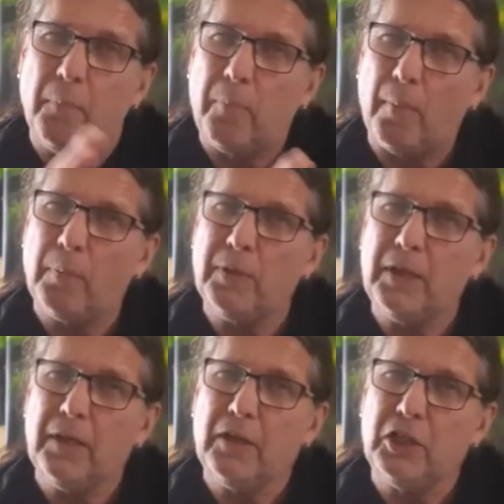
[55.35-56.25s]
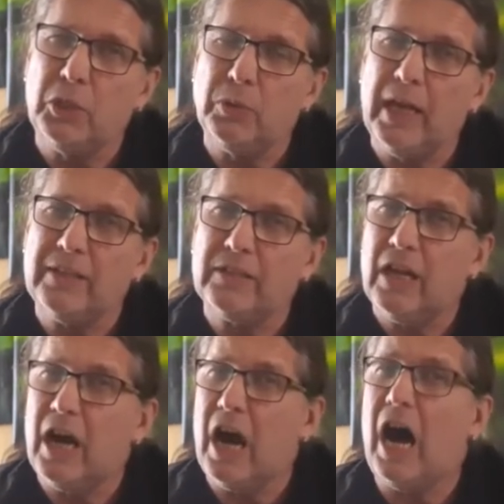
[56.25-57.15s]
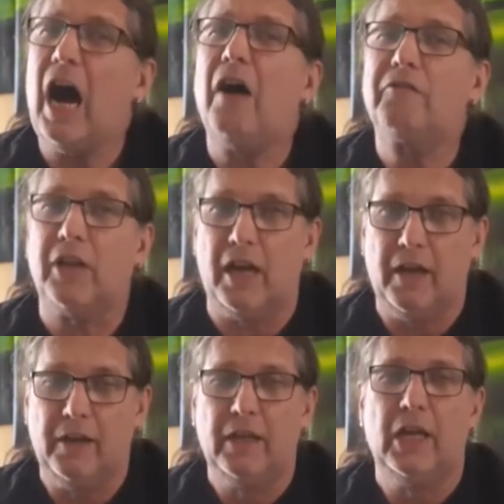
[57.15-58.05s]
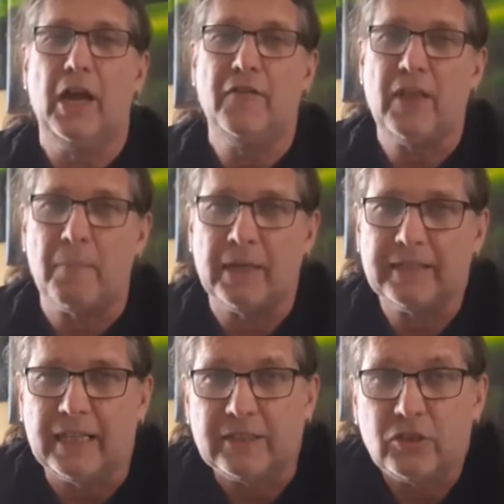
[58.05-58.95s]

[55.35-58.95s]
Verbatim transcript: probably two days after, if that makes sense.